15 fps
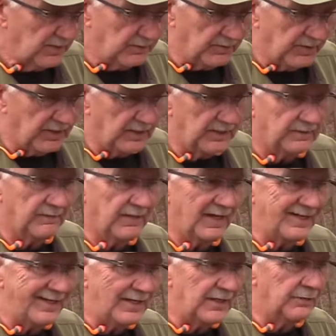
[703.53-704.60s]
But they
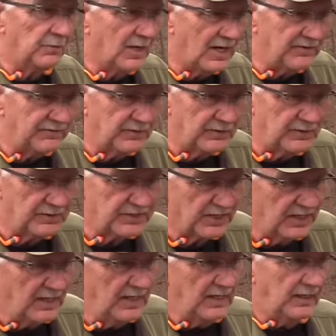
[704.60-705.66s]
needed rifles,
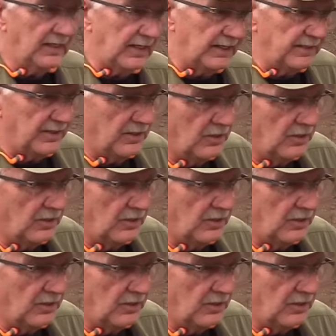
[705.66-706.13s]
and the